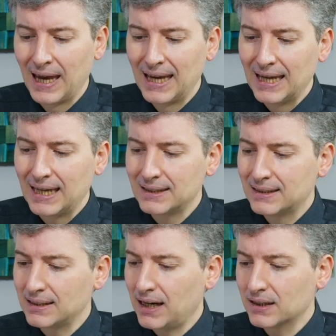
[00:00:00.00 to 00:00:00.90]
And the
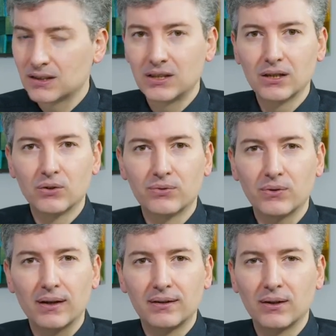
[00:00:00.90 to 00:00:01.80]
third
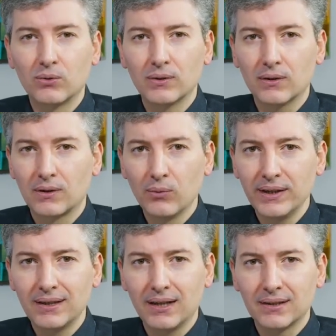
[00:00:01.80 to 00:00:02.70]
phase, yes,
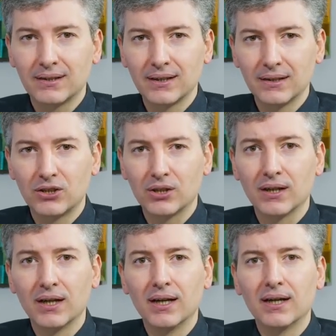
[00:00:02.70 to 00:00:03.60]
is
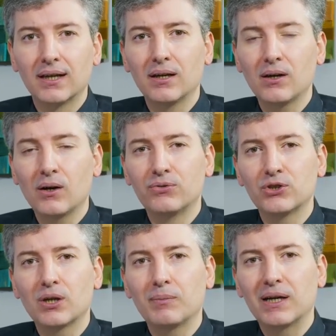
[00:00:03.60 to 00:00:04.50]
for
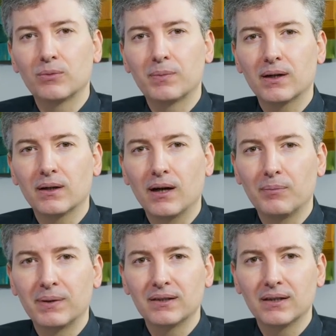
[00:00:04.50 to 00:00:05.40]
volume reduction.
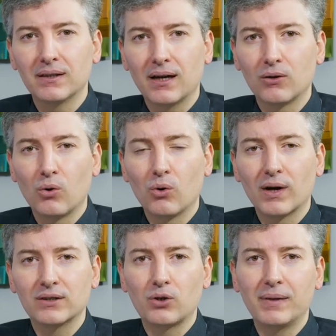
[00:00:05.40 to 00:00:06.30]
This
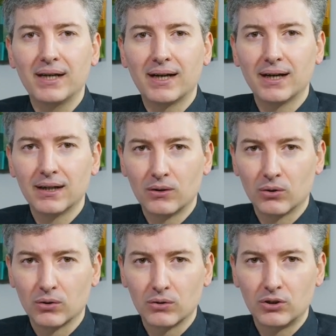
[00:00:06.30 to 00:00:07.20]
article is
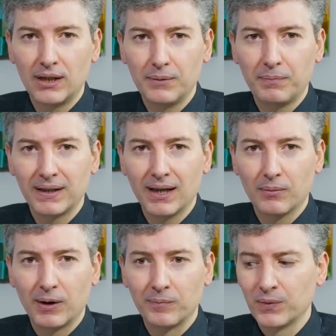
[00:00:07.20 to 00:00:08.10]
so
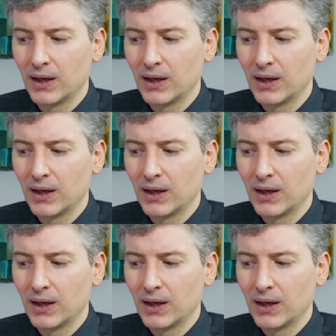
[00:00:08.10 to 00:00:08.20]
interesting